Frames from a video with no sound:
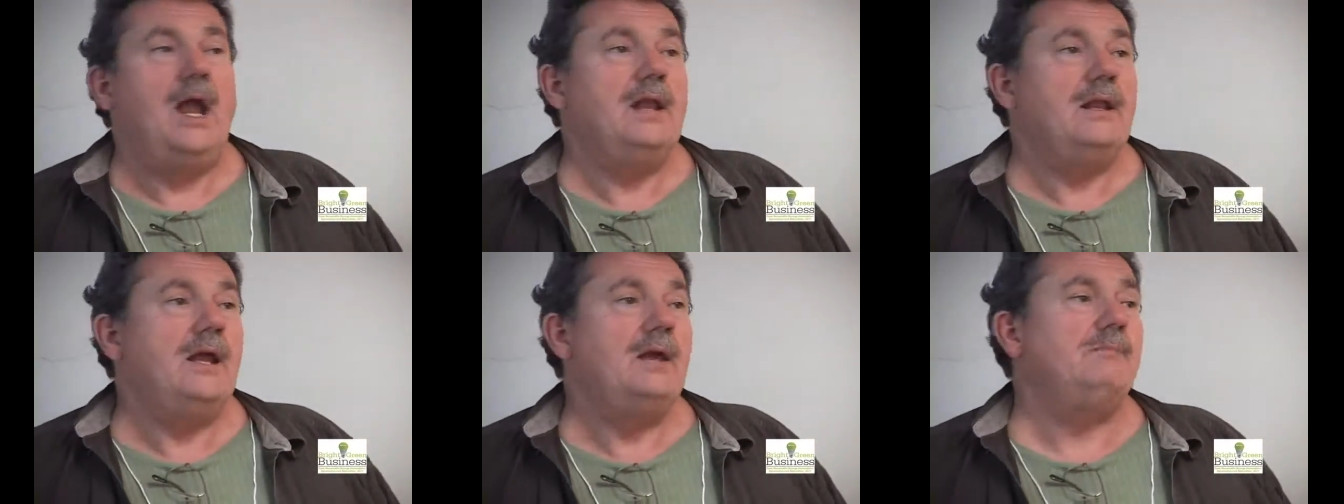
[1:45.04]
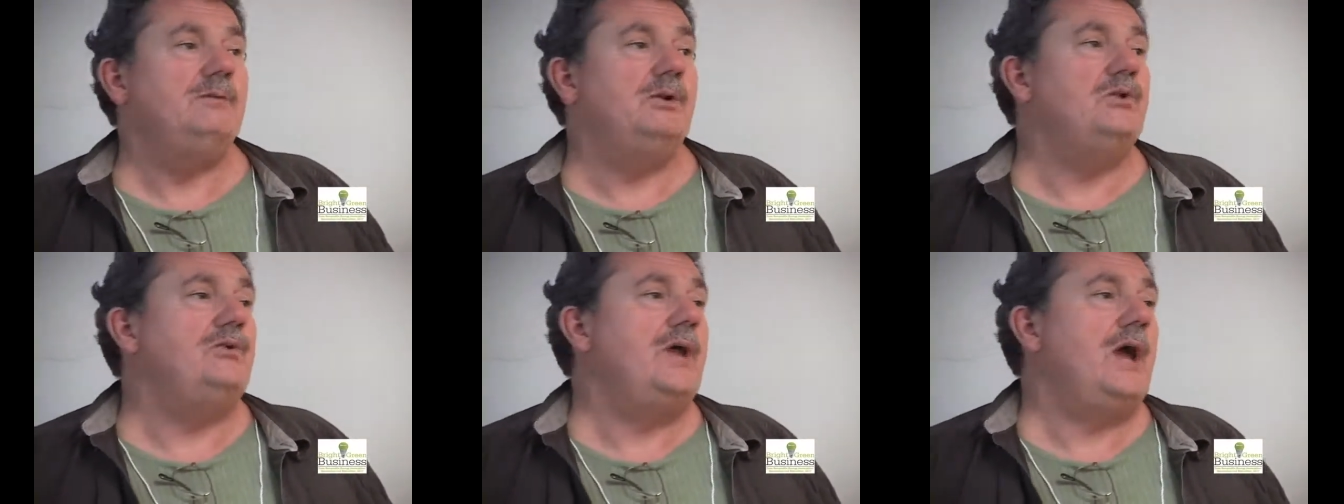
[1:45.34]
And
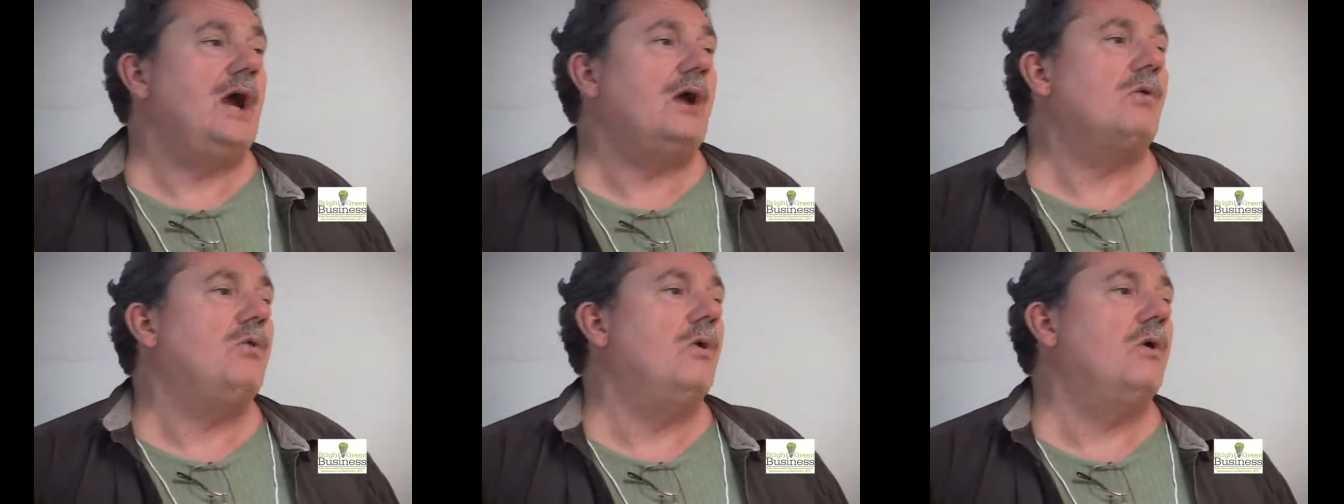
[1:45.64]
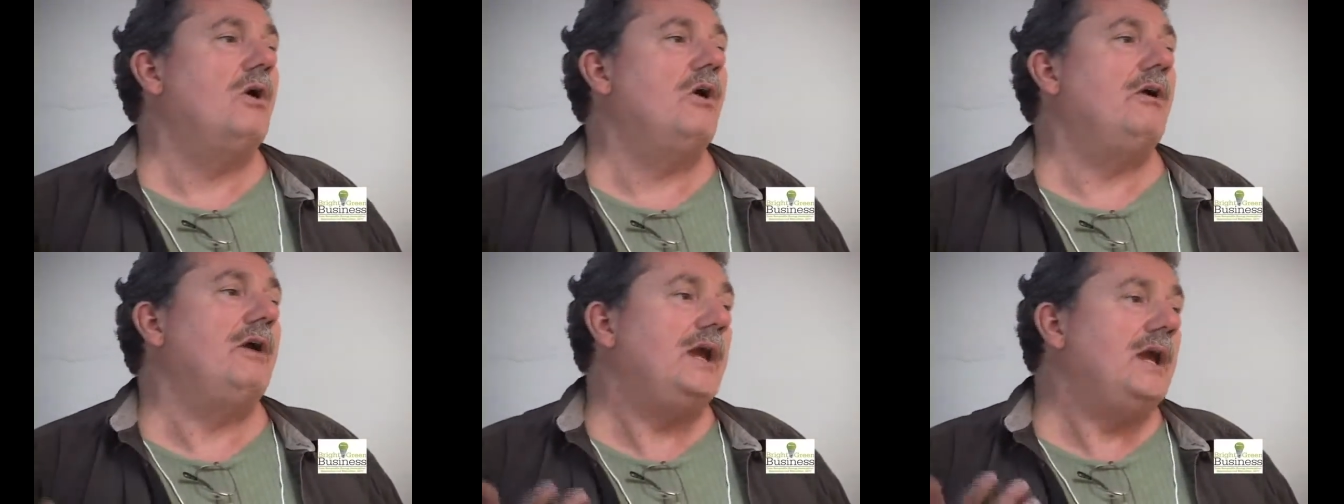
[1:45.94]
they blew that
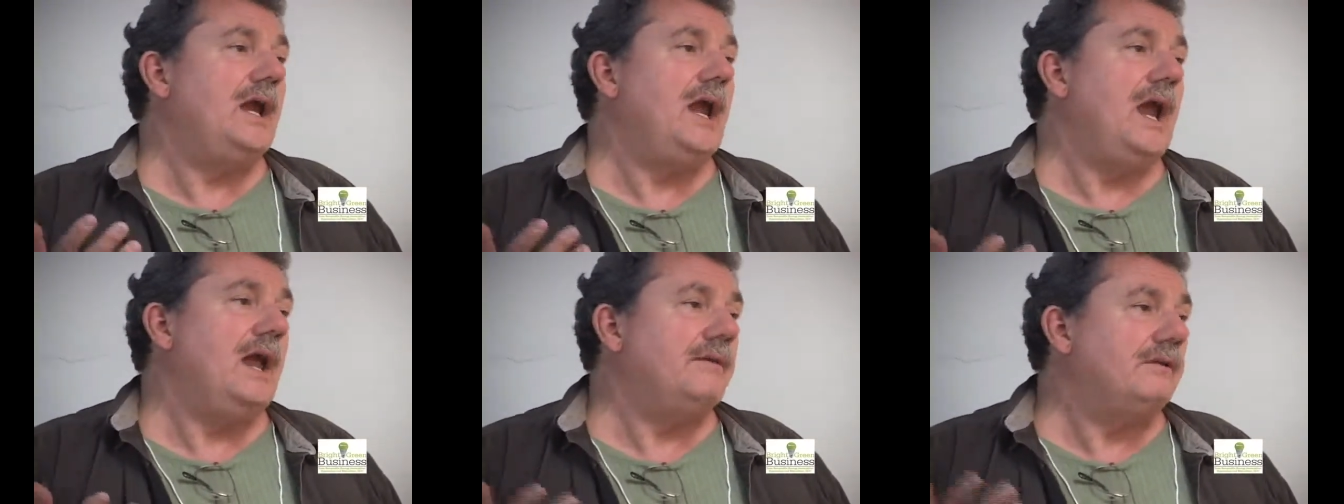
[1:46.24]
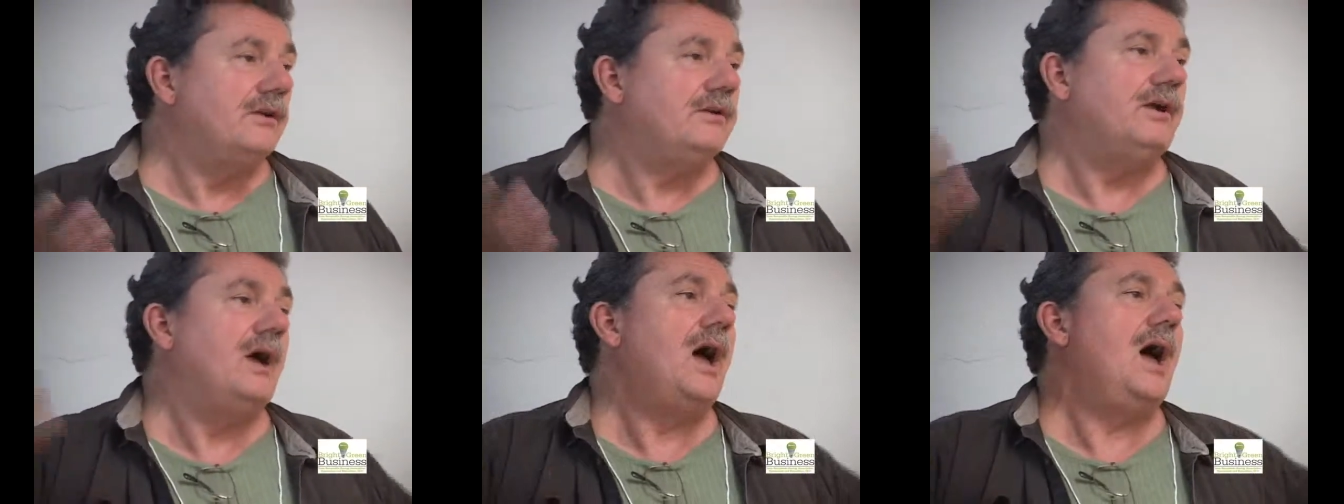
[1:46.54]
quarry,
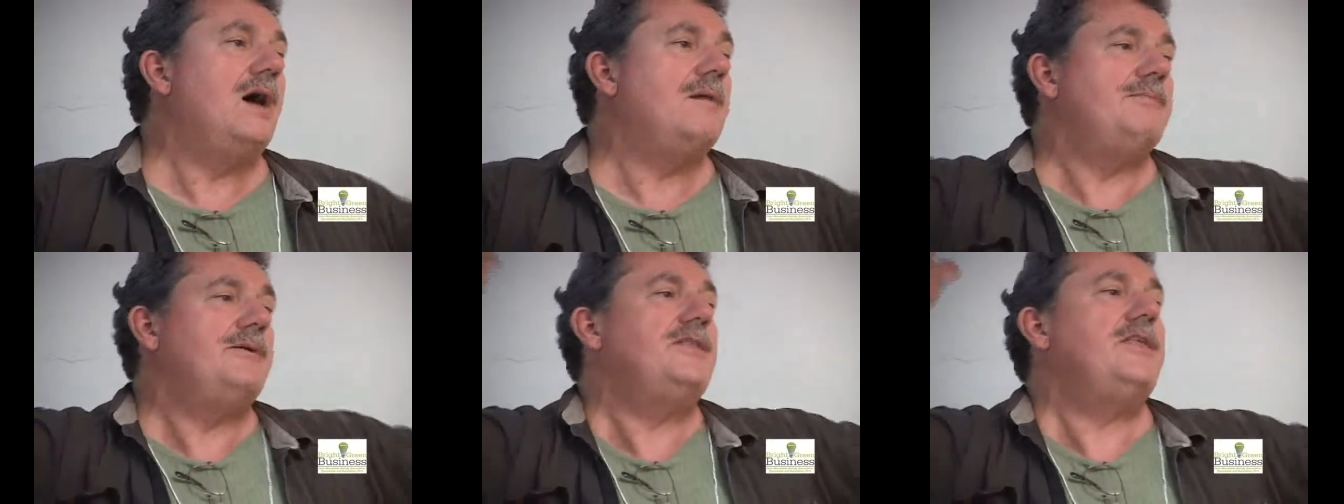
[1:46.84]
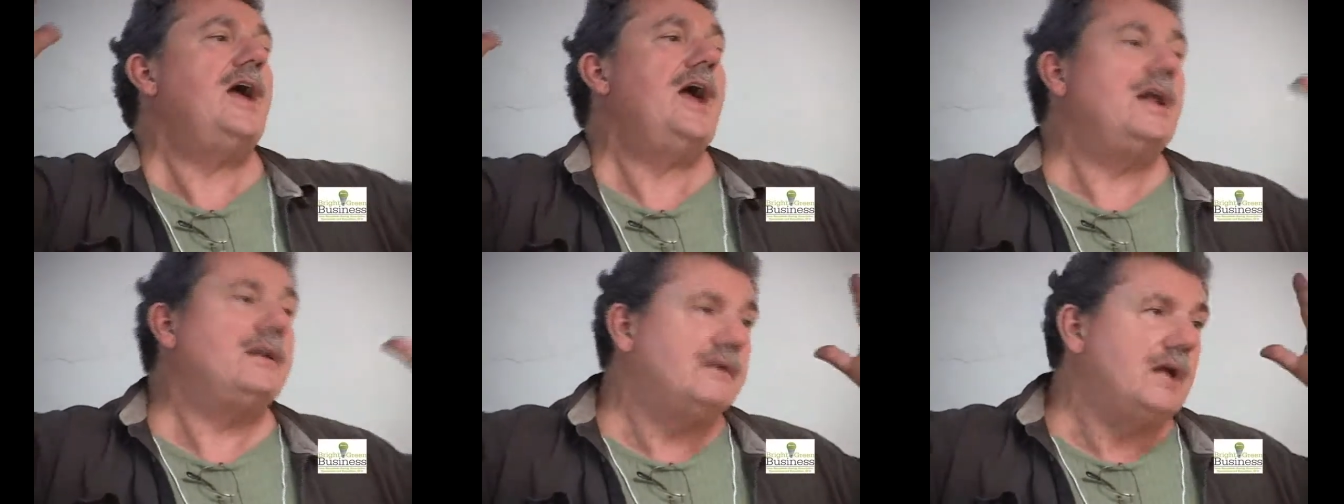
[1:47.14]
and the top
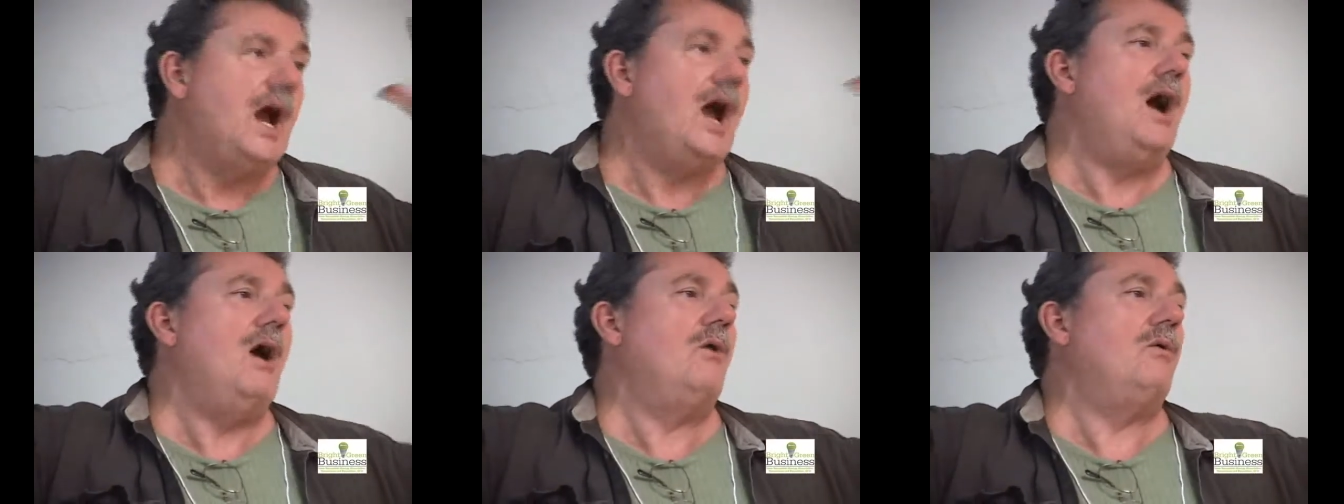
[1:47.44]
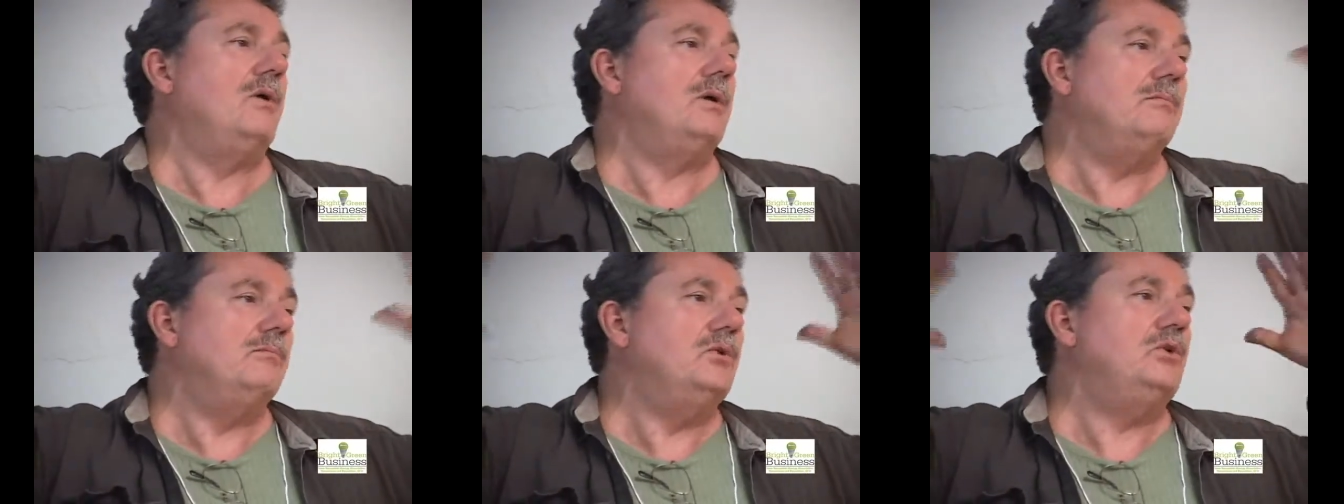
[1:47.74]
of that
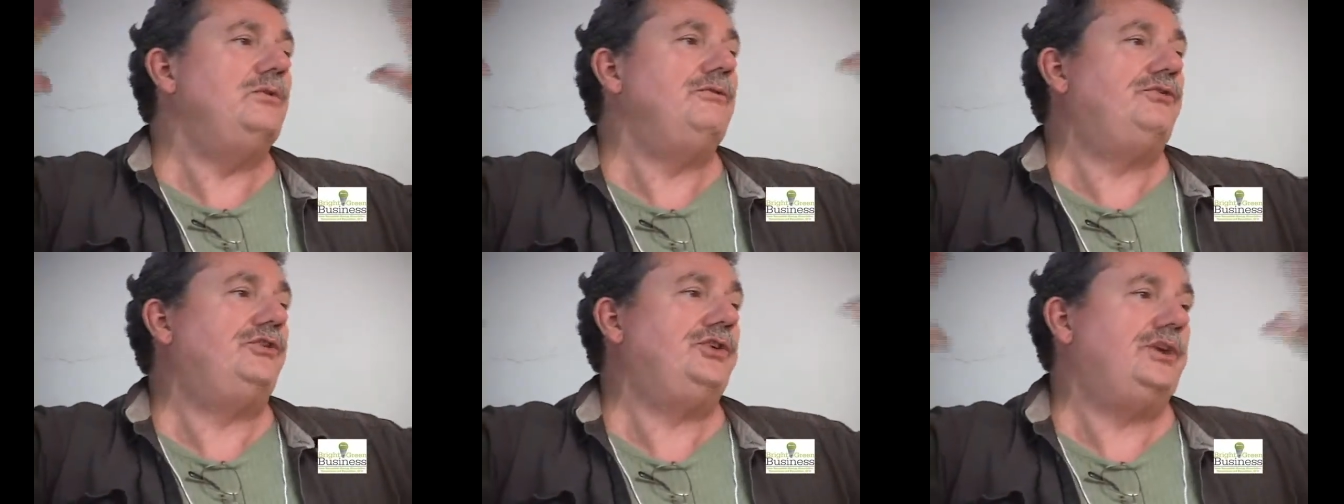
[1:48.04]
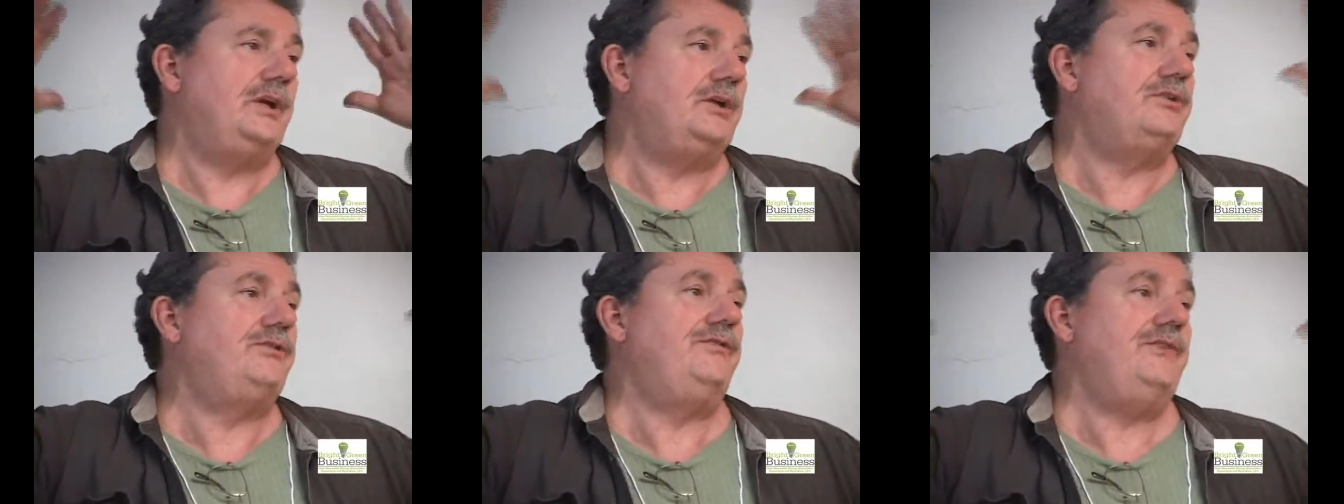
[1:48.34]
tower moved
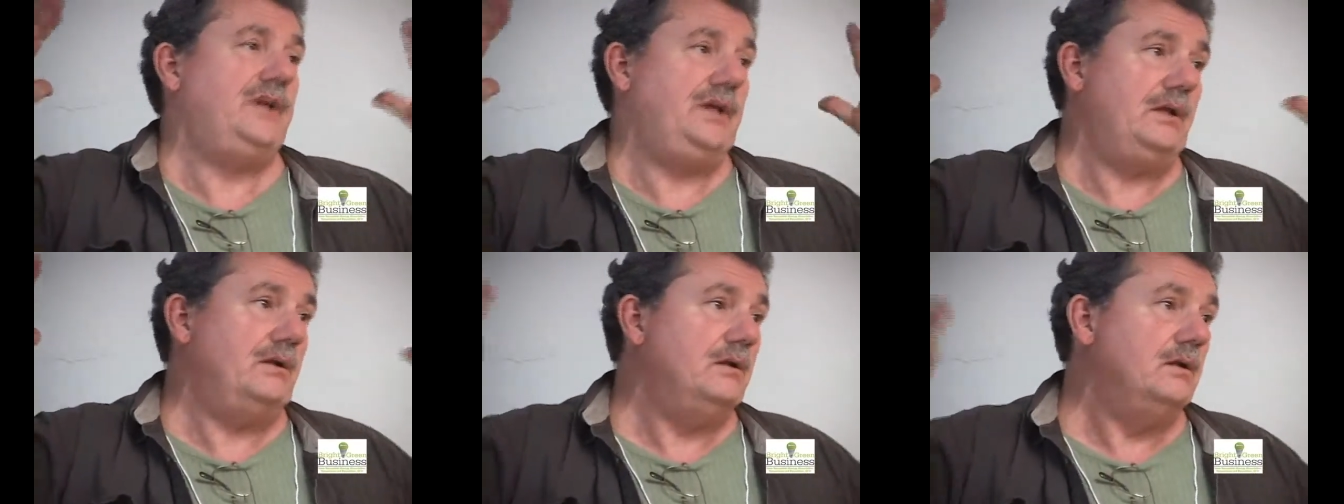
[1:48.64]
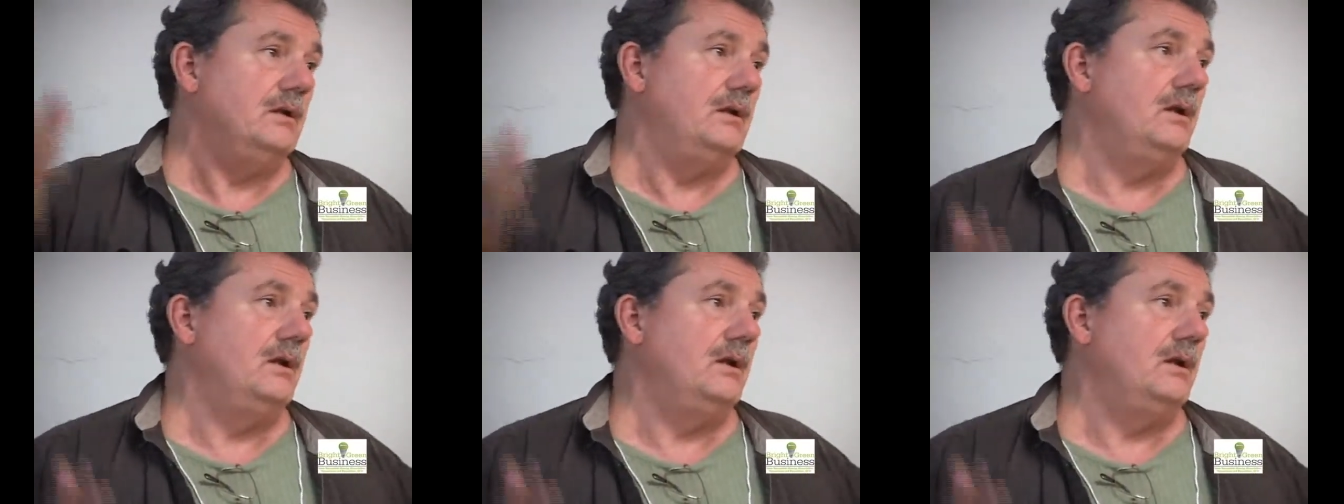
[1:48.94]
6 feet.